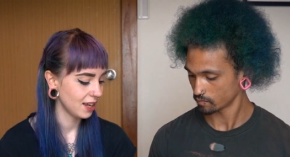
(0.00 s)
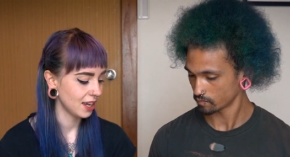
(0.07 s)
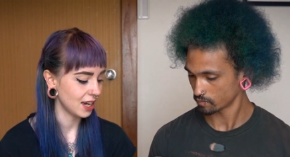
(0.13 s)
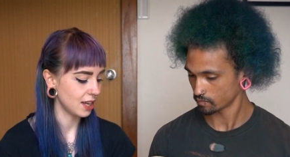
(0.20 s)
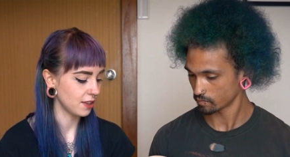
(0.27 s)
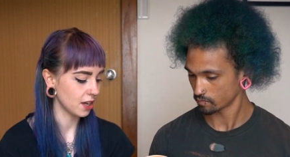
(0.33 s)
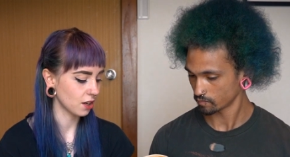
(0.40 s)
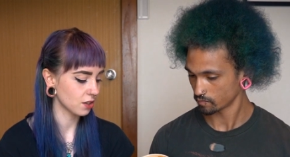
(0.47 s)

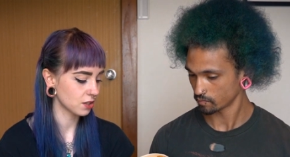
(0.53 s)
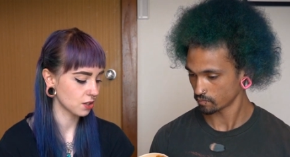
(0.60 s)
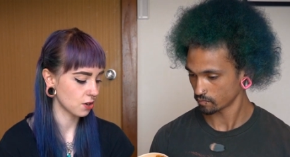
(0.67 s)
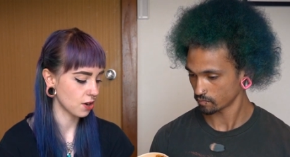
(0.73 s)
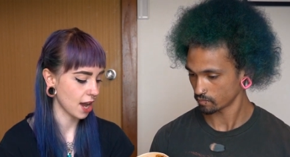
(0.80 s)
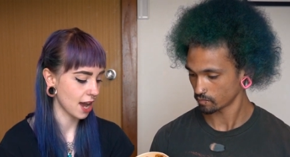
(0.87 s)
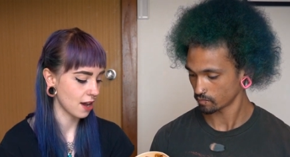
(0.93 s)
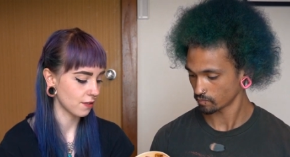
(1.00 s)
Speaker 1: And they also
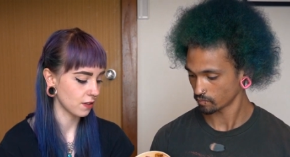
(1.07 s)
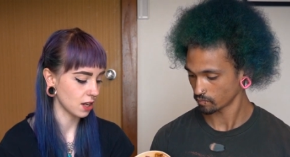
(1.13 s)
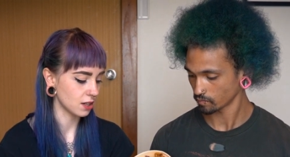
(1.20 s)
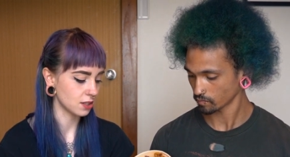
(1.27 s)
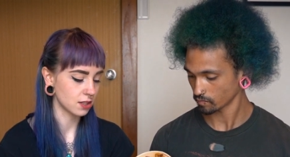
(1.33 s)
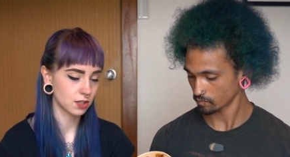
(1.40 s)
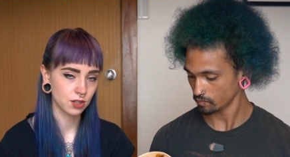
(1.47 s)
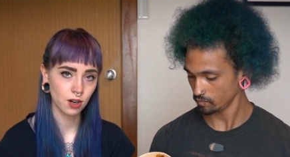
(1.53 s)
have a
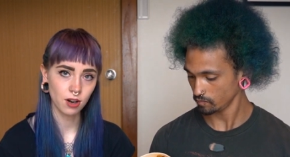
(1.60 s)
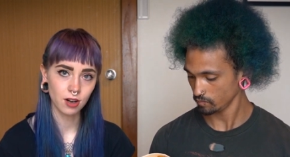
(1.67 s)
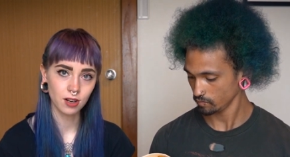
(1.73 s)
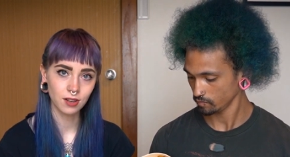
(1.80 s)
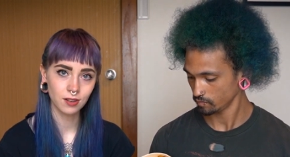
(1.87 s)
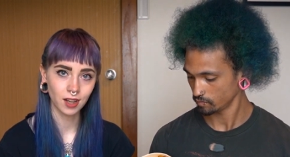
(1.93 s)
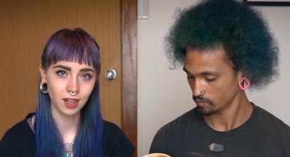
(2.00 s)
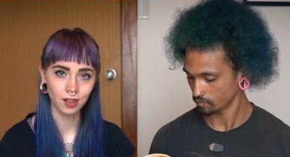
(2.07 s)
dessert,
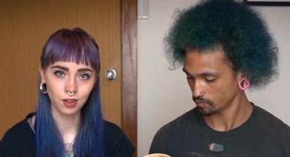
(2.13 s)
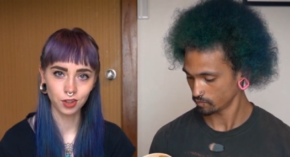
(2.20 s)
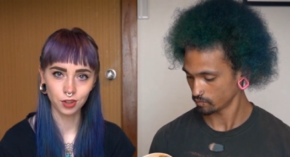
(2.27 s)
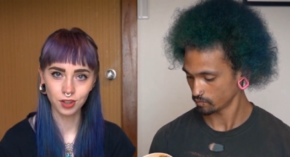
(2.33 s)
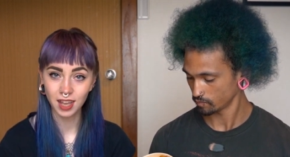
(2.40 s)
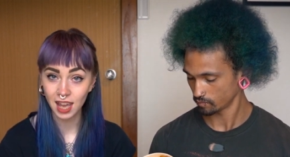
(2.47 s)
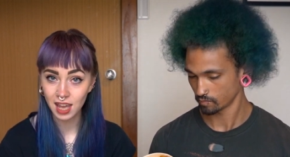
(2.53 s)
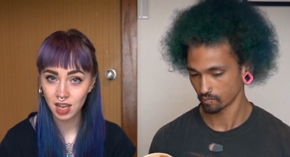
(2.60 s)
like a little
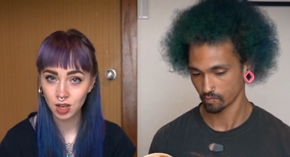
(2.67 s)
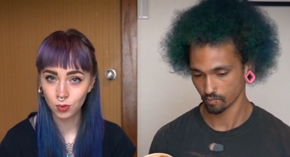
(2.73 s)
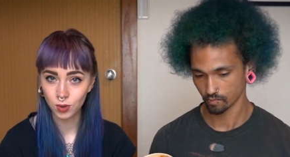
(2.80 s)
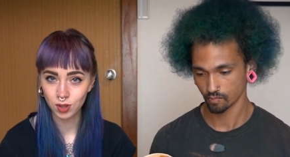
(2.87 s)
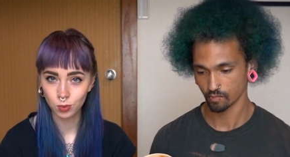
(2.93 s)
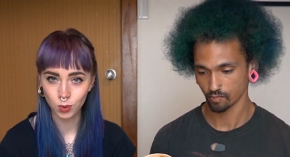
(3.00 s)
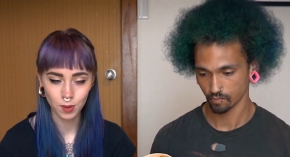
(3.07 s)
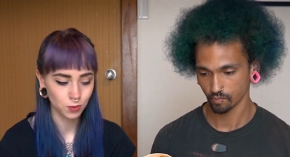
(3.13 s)
cake
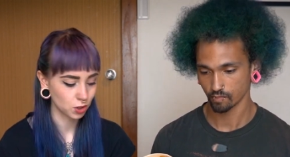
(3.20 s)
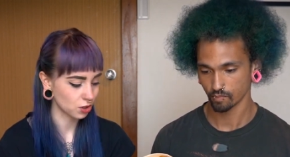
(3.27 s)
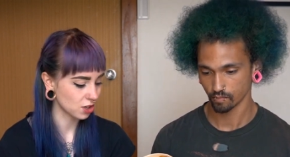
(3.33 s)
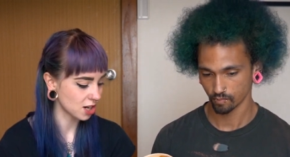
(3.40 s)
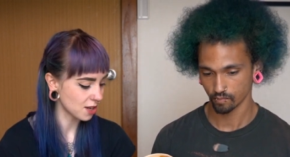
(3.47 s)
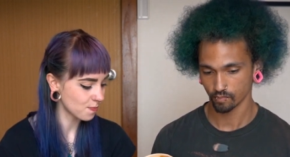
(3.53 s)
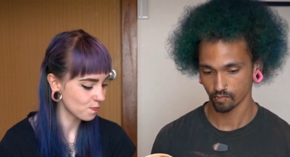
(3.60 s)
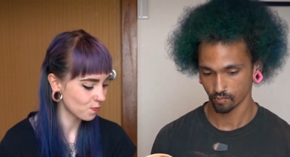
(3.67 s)
with whipped
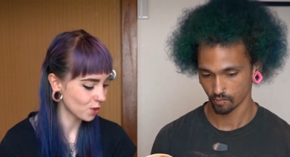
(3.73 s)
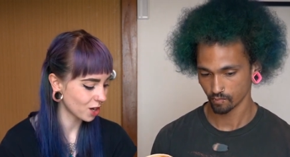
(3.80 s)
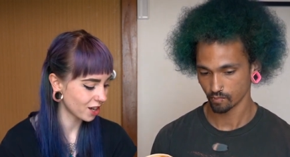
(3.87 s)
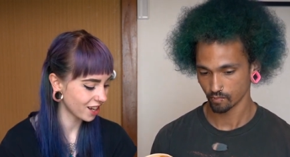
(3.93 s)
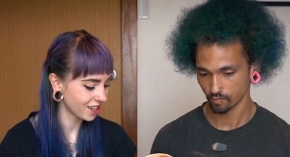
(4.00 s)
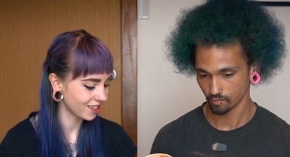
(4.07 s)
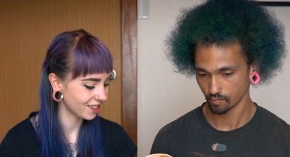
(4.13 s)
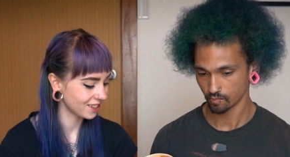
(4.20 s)
cream on
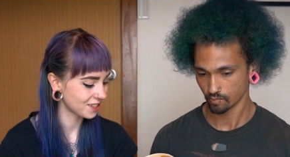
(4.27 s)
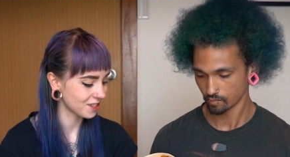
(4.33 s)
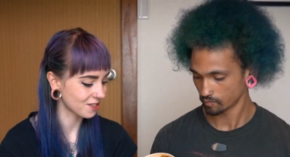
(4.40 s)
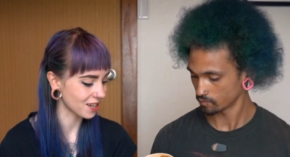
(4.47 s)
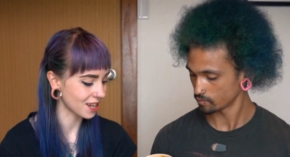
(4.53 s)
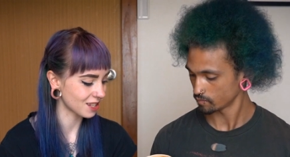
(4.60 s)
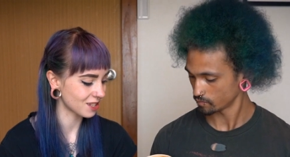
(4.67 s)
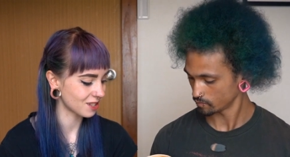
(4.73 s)
it, so
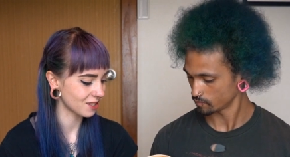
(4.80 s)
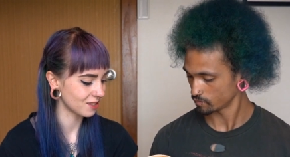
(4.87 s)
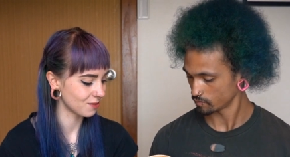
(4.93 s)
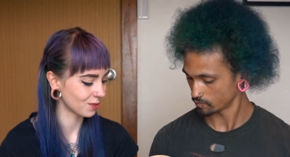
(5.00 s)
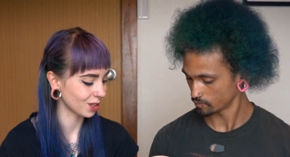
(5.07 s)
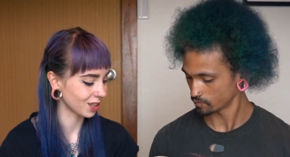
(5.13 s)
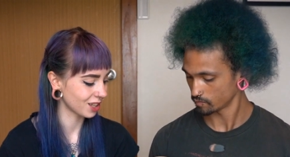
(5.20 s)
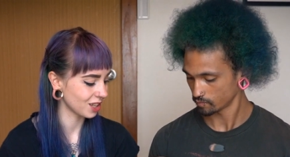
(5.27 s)
that's
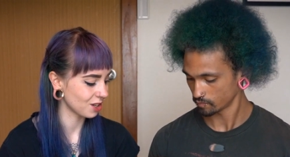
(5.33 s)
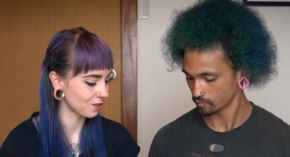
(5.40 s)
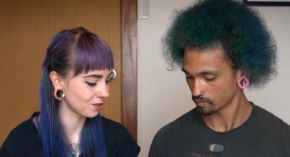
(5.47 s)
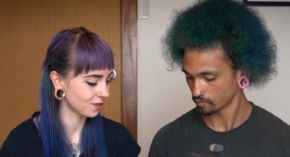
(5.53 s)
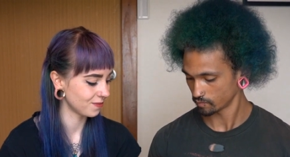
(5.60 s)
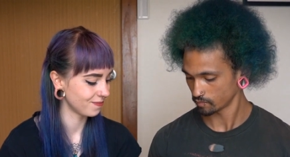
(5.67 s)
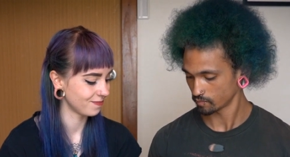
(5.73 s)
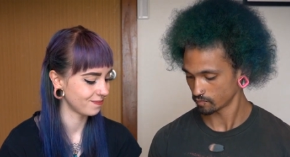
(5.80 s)
really cute.
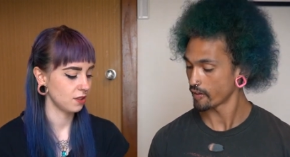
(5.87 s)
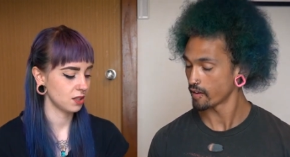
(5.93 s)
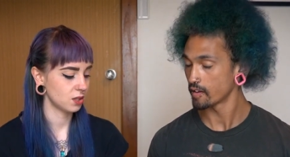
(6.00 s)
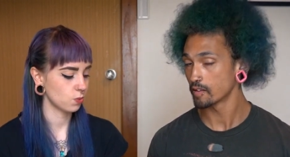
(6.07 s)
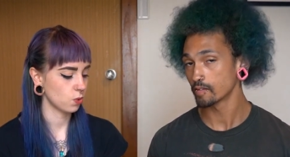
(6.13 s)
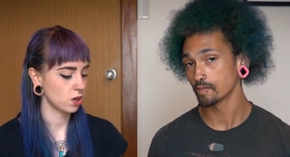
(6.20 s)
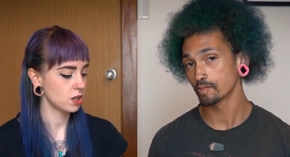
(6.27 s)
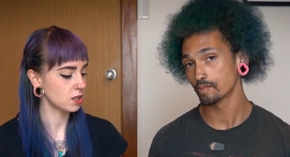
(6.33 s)
This
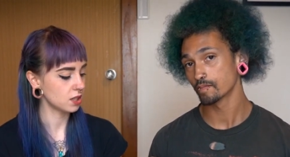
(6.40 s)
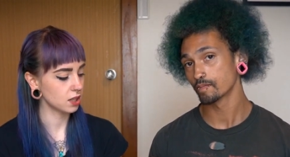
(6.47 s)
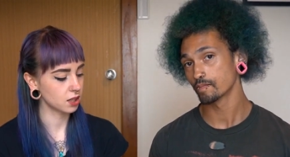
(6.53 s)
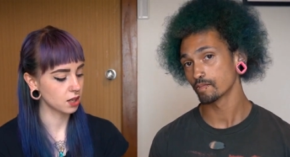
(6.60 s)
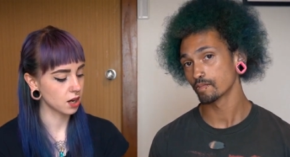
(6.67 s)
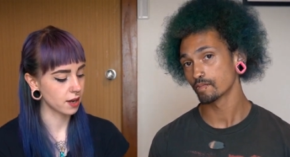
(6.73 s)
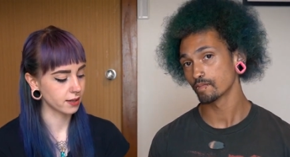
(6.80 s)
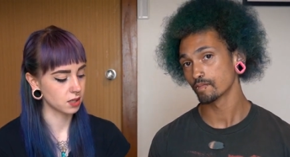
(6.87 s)
one did
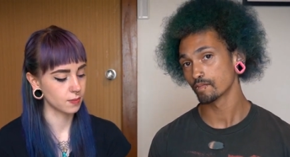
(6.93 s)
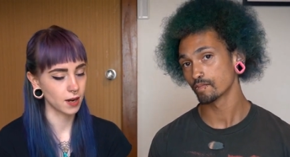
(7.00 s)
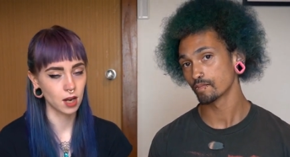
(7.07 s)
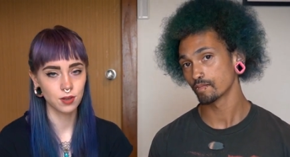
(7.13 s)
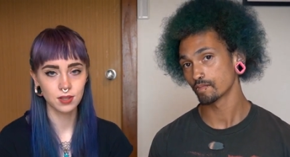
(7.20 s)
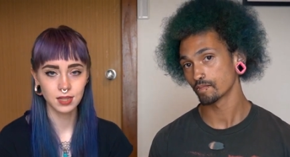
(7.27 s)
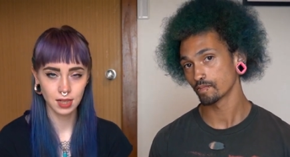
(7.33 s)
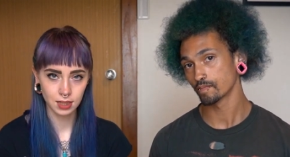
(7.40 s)
cost
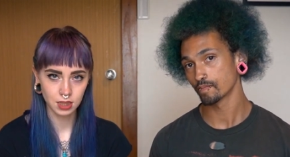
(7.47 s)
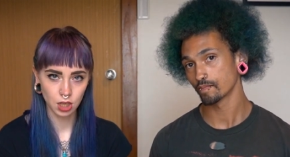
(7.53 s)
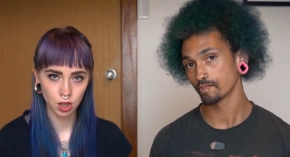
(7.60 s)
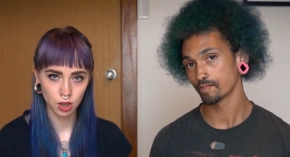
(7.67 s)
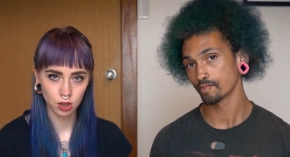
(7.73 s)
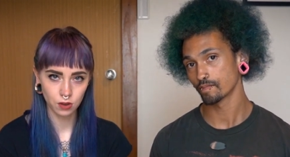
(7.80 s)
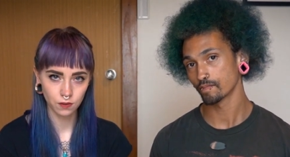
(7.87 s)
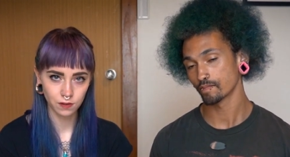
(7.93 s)
about
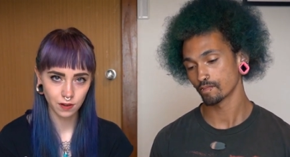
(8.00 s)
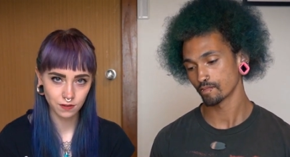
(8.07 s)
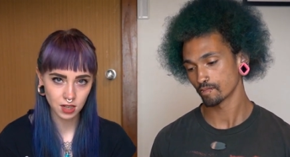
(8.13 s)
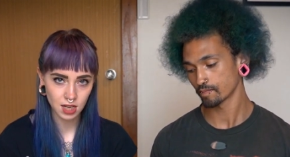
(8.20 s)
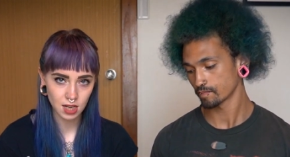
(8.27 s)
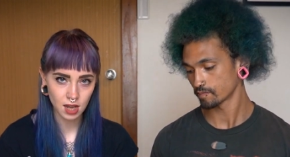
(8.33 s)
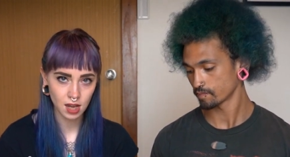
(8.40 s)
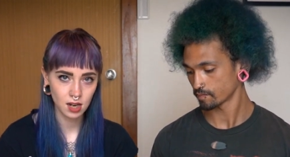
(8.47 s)
650
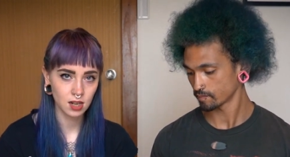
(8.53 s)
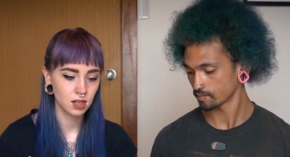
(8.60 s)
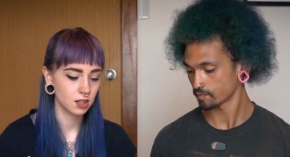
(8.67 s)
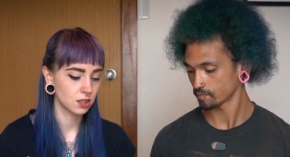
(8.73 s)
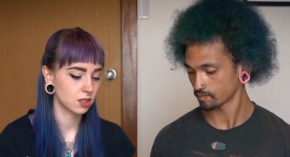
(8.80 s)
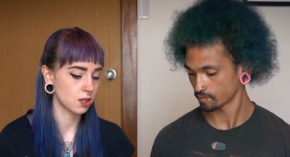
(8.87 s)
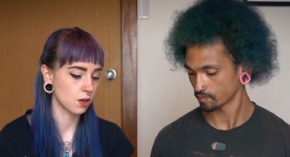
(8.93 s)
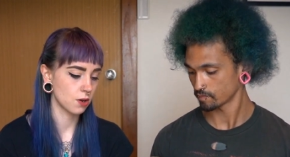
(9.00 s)
yen,
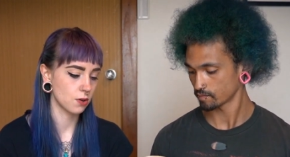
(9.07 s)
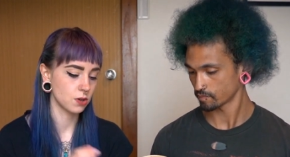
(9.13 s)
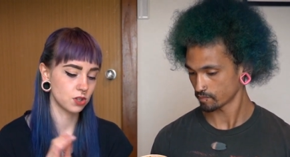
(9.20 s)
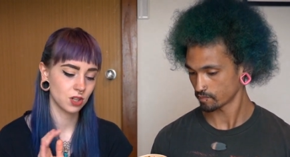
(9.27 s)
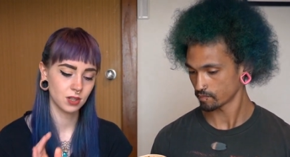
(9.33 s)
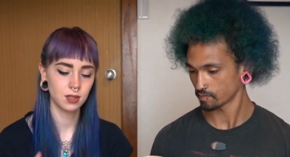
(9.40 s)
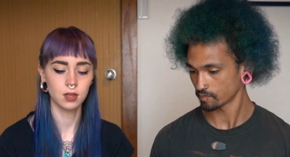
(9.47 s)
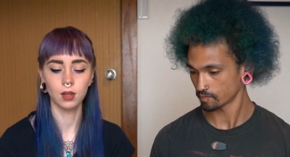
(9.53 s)
so
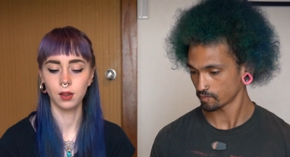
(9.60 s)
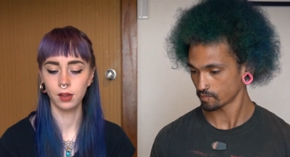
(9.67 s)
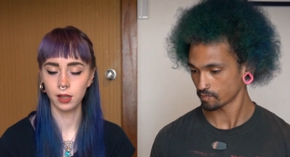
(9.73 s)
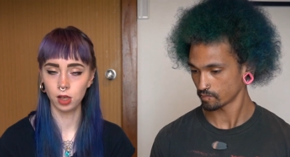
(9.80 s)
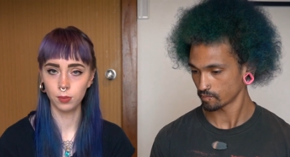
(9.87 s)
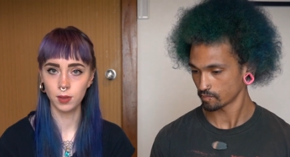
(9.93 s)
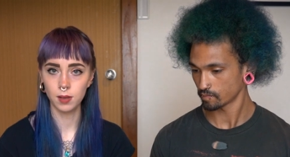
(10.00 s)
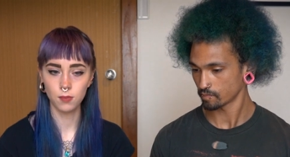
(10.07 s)
just a
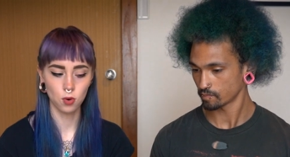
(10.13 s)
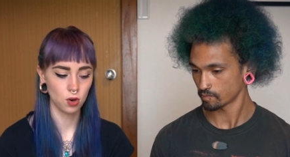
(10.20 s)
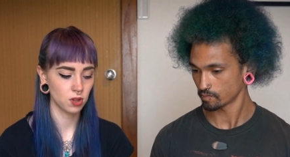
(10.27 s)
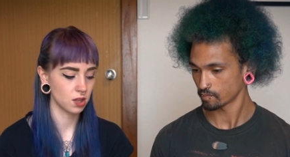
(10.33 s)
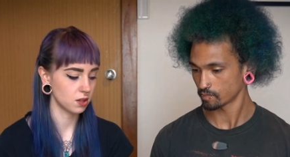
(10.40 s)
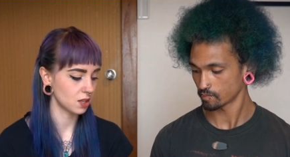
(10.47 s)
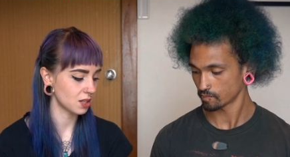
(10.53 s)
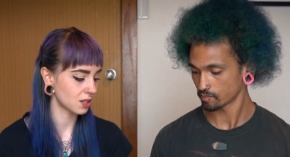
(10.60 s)
little bit more
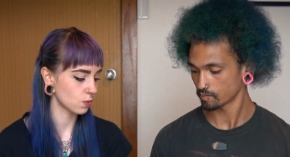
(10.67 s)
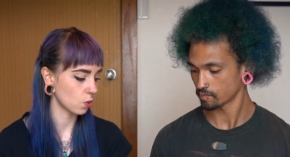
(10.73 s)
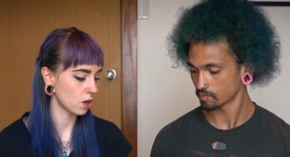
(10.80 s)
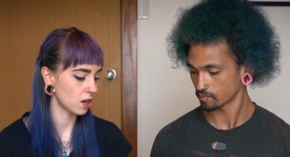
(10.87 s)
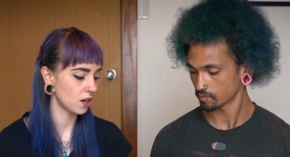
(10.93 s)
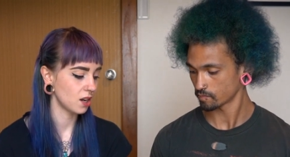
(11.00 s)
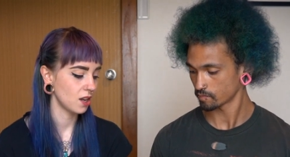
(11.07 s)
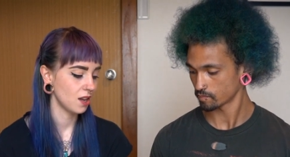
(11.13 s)
than this
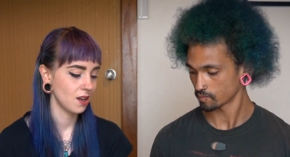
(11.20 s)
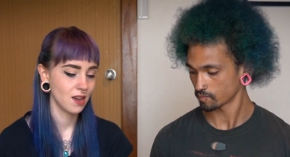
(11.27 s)
one,